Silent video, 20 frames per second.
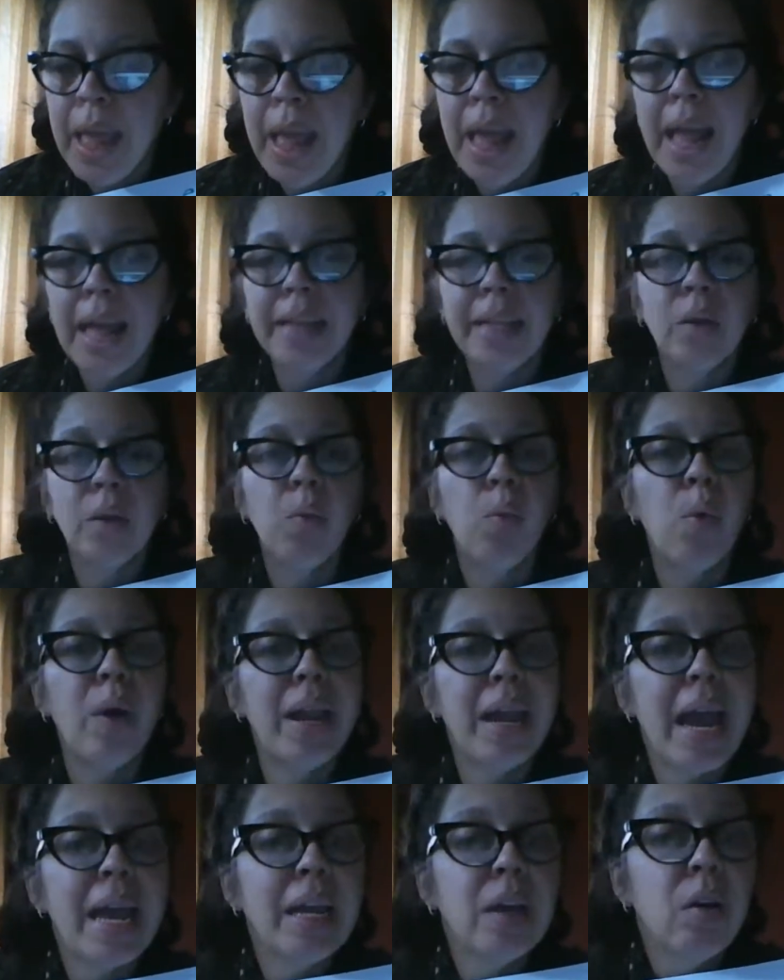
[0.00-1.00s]
and then when
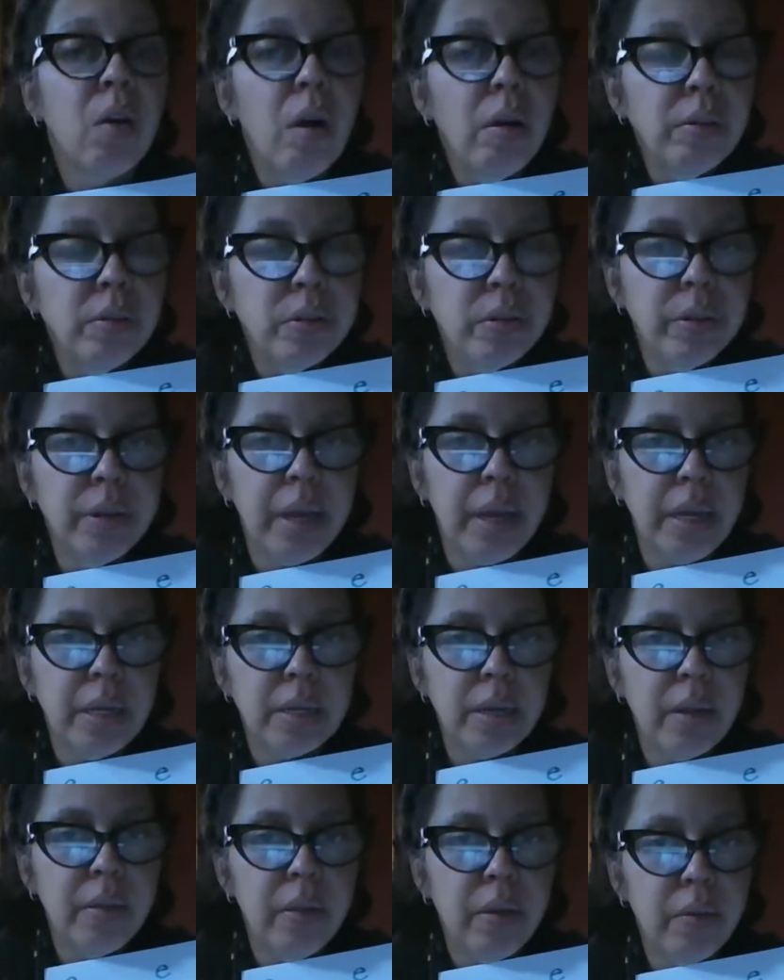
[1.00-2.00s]
I conjugate
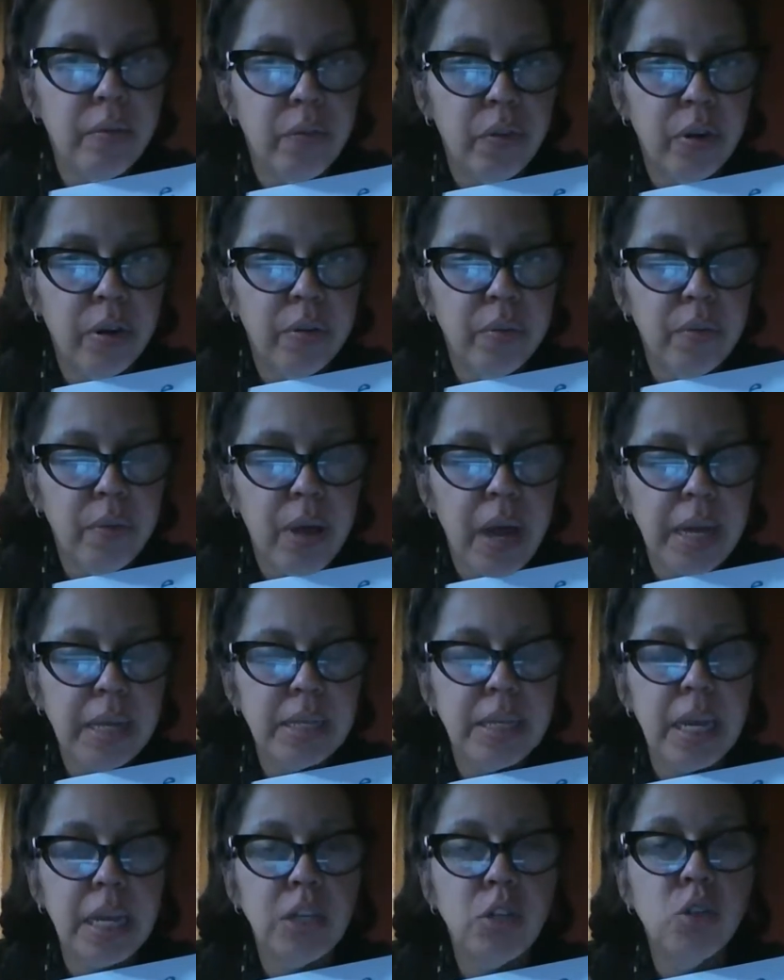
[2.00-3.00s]
the verb, I
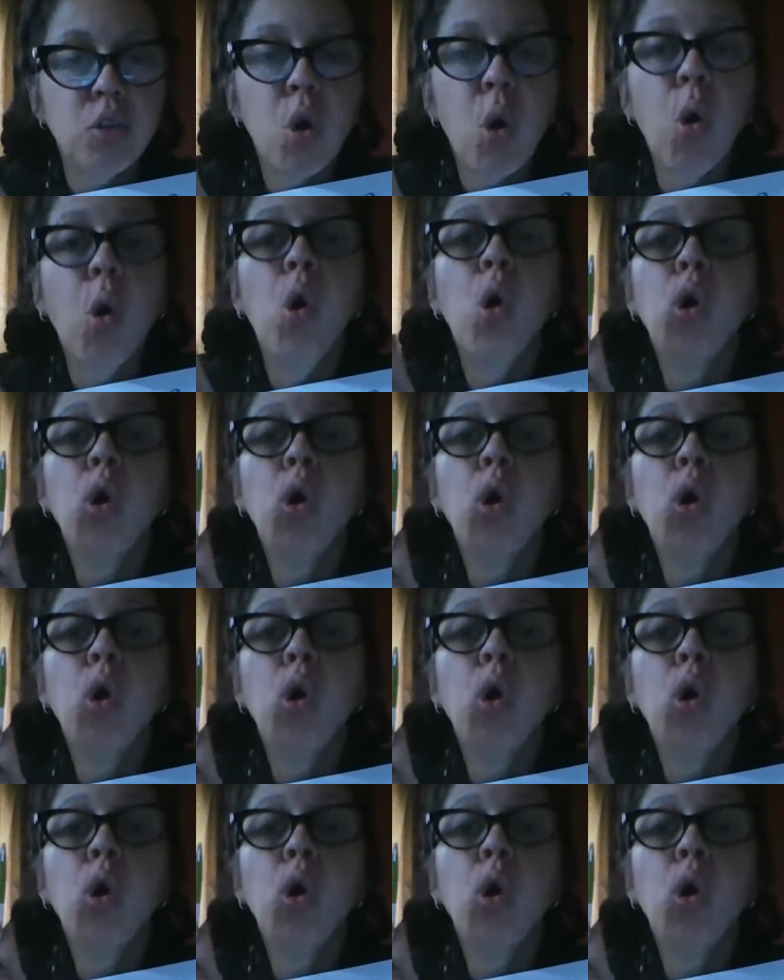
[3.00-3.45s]
say yo